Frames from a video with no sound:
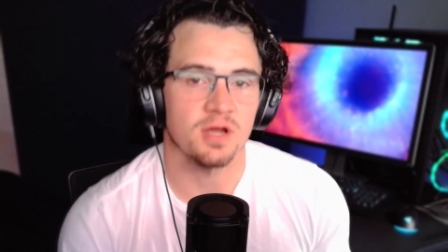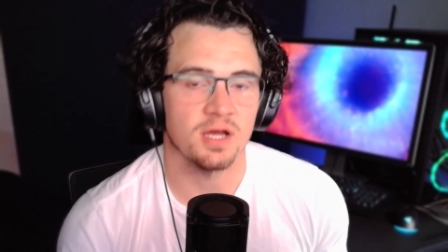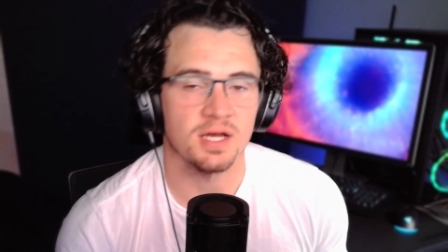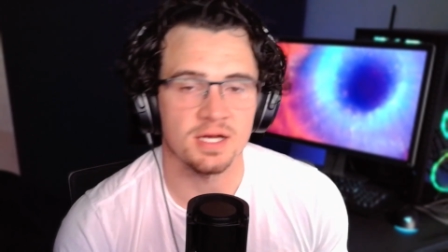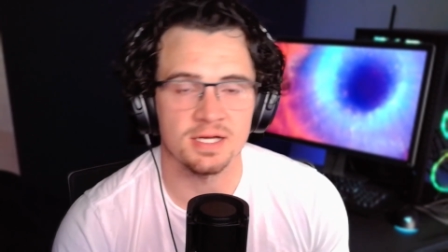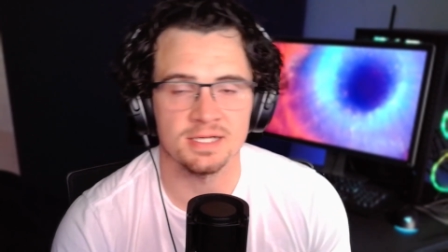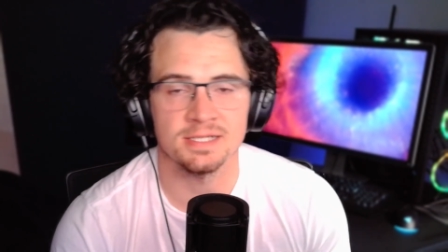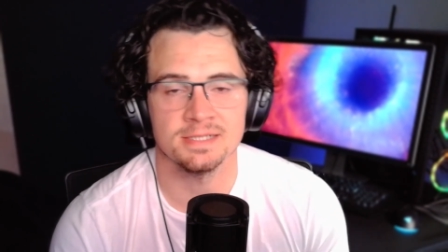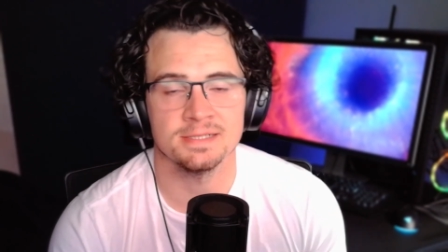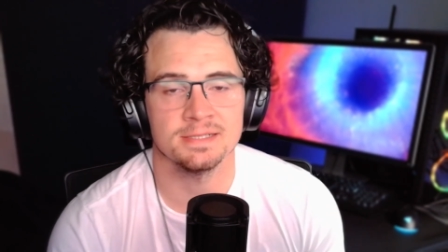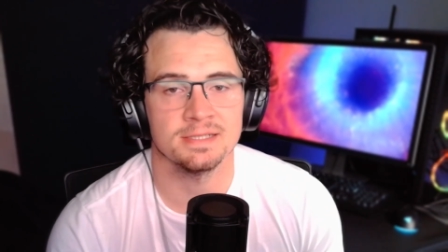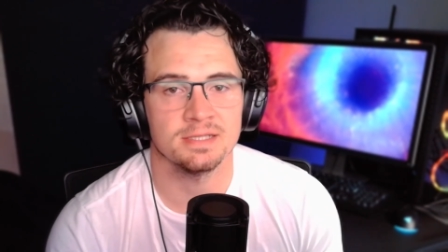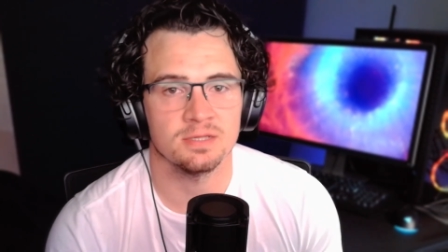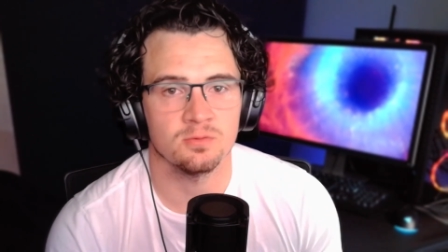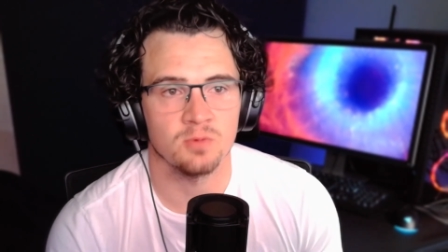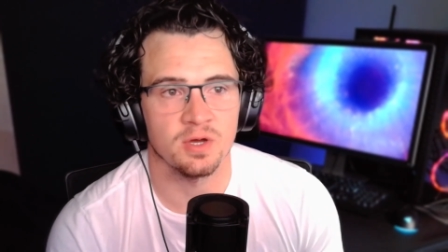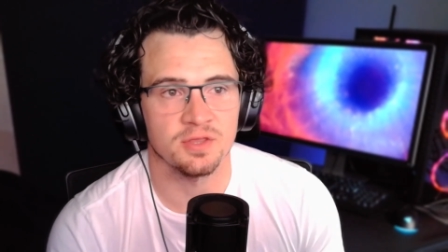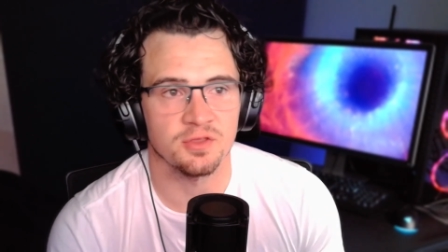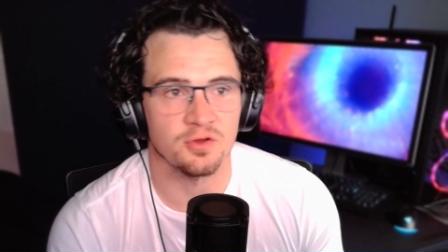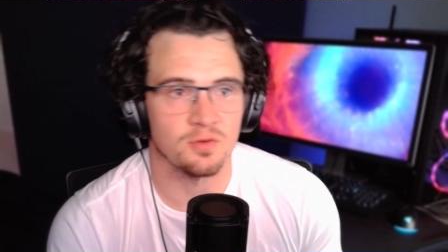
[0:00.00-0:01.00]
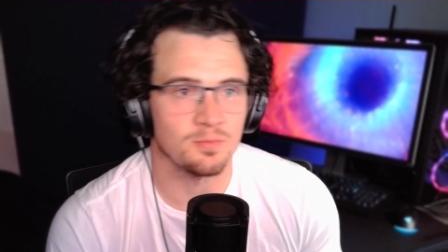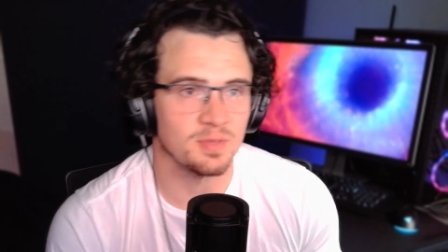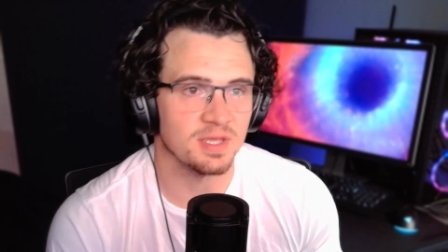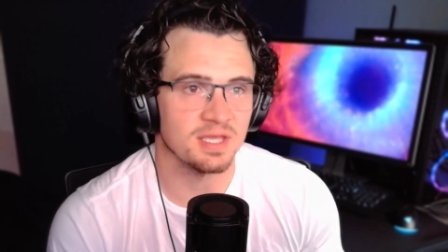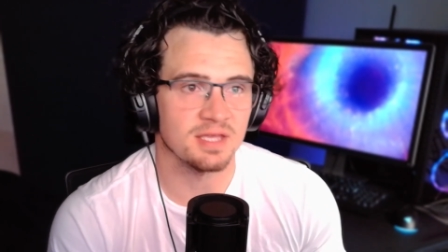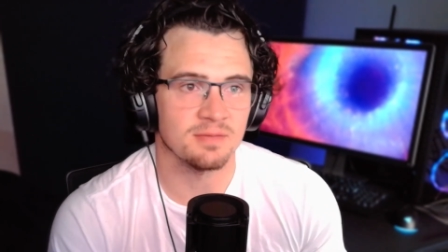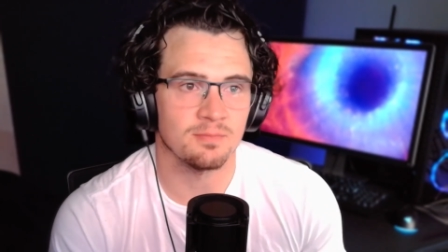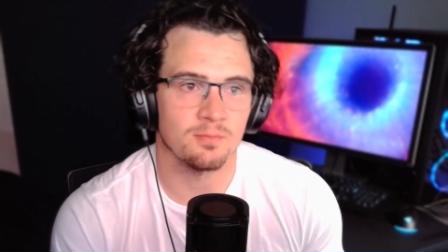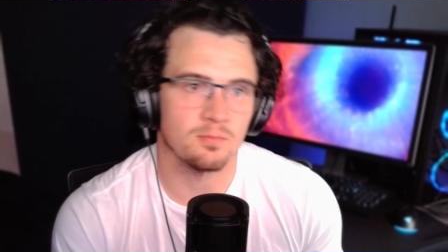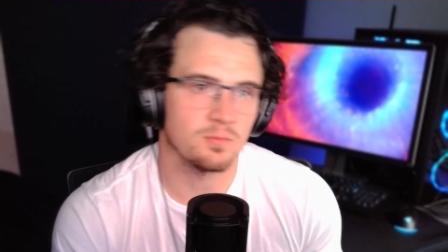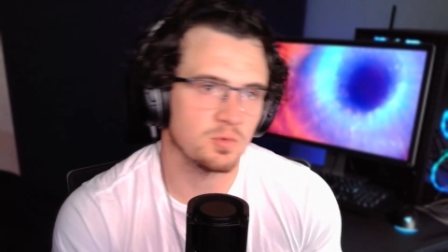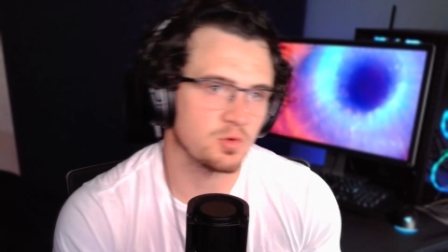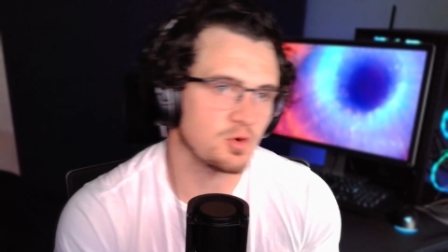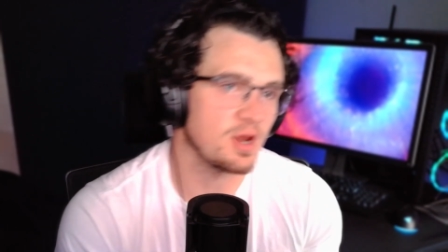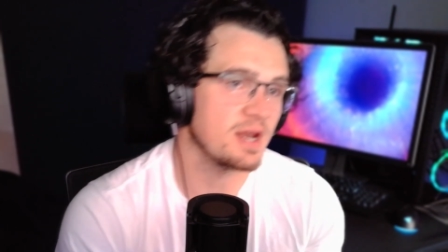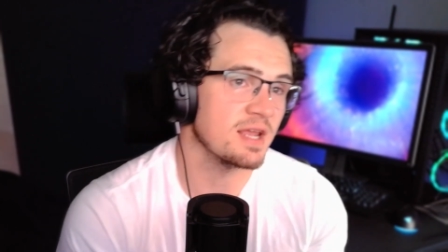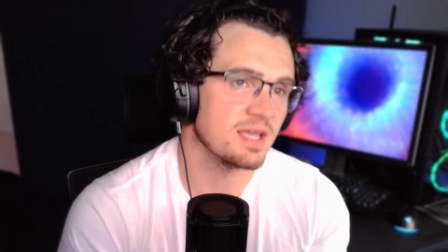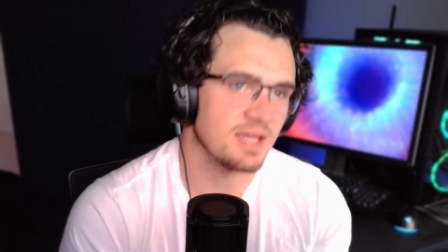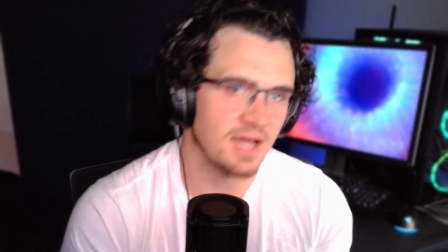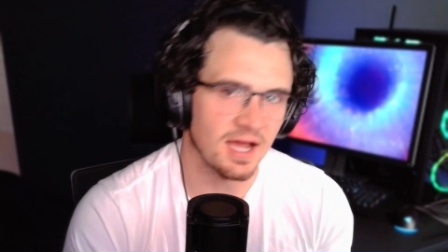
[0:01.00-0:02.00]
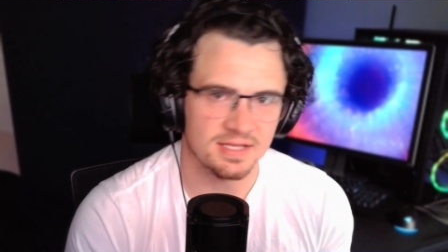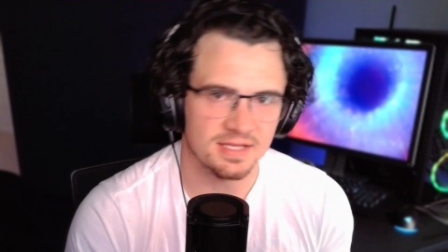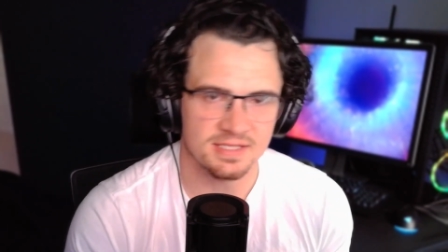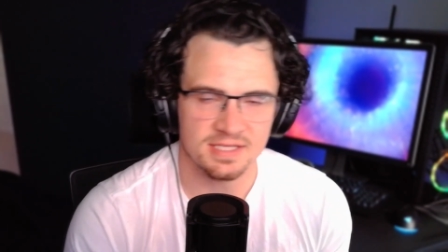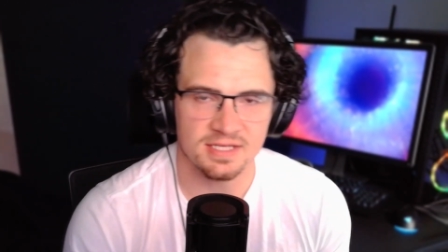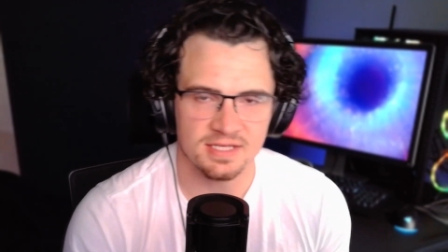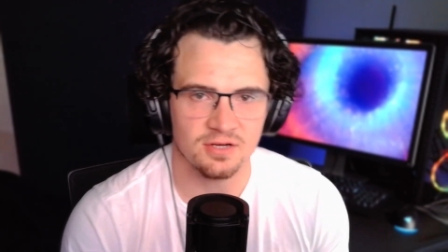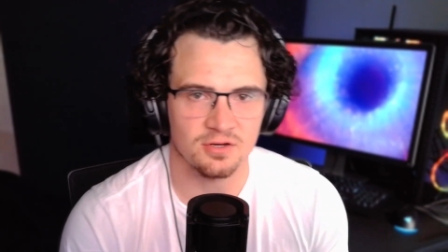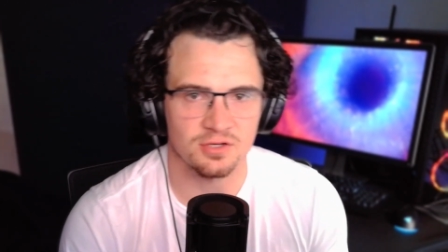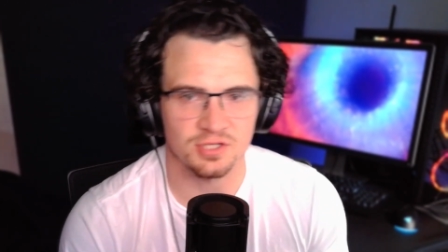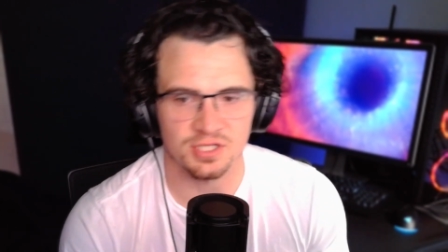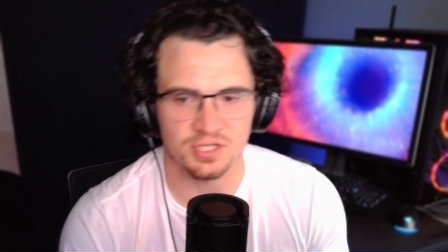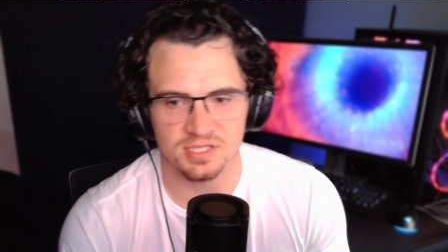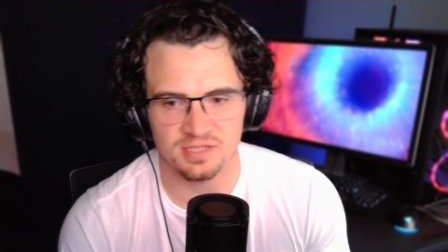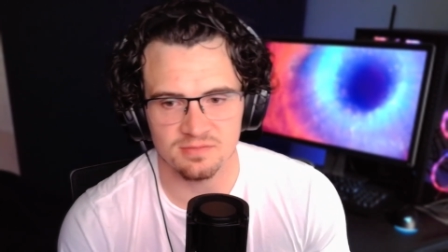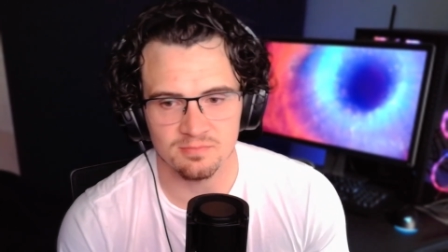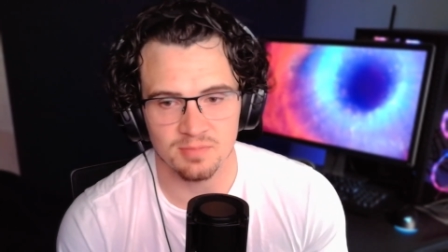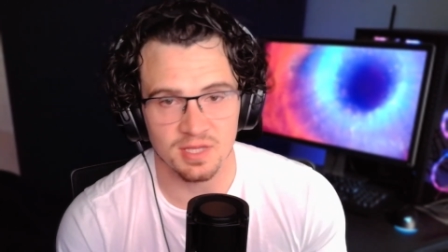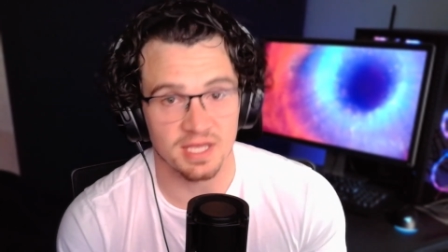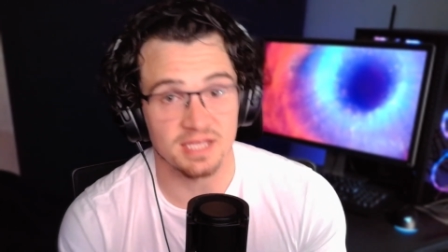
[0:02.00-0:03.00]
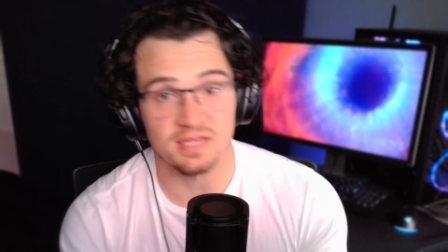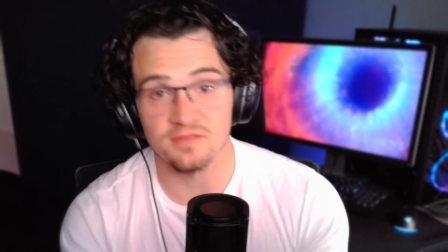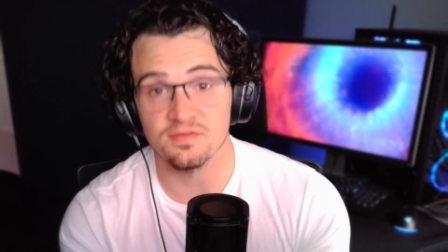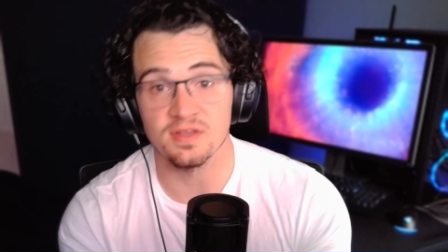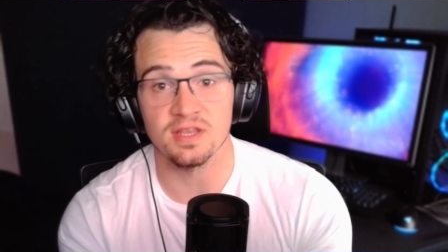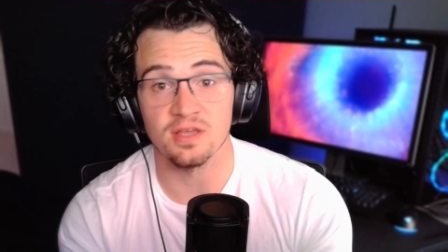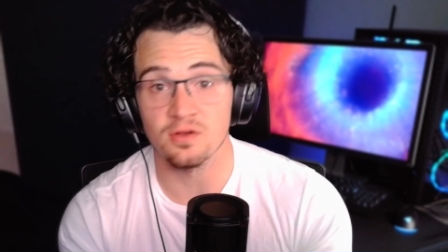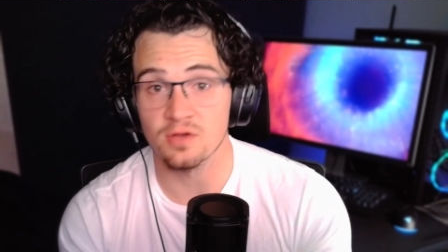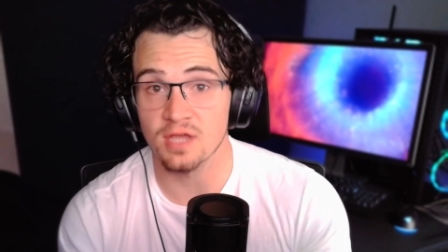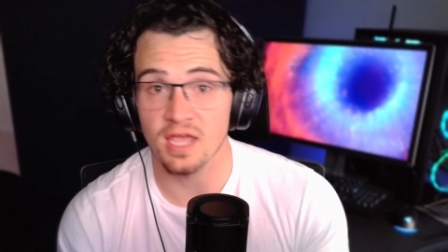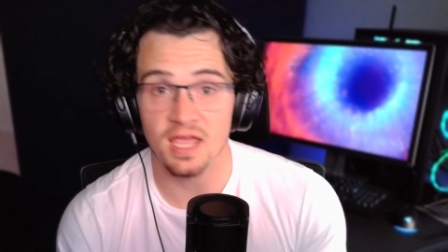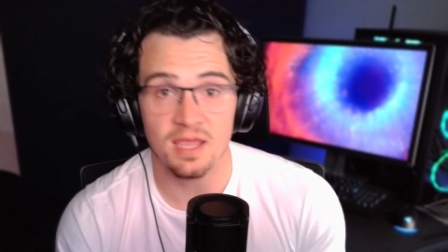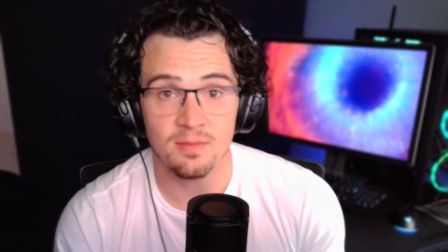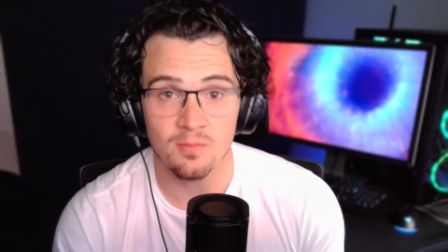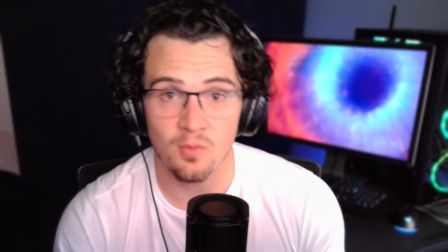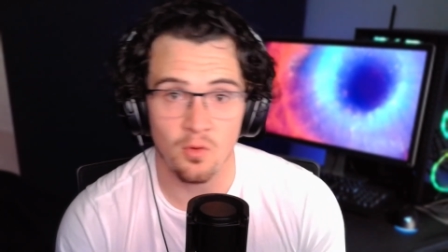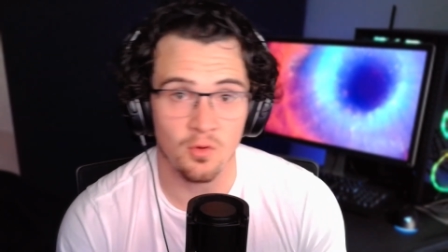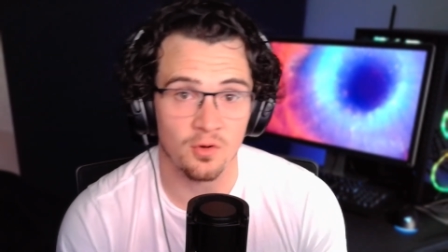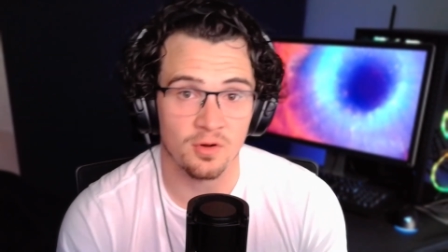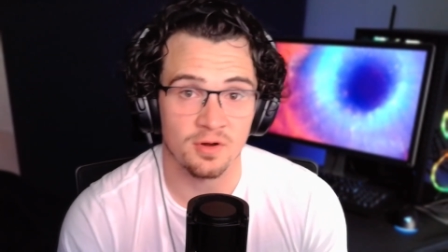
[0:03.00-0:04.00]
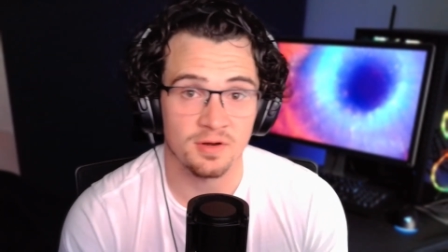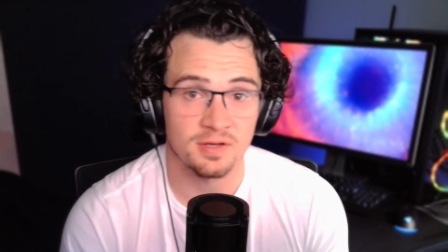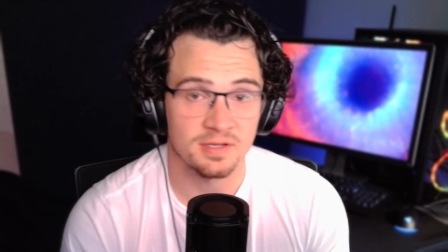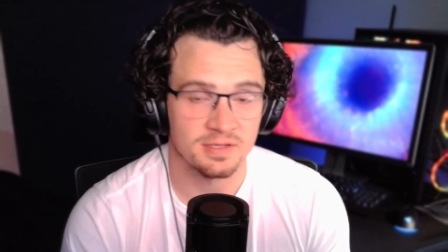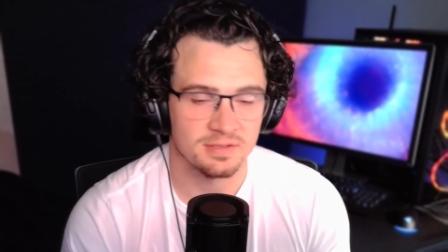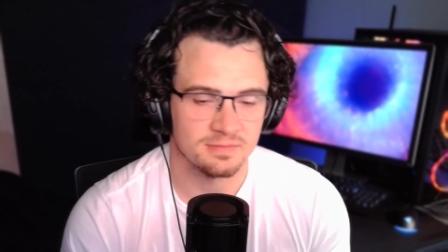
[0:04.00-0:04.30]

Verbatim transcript: Uh, whether it be creating content or just playing the video game or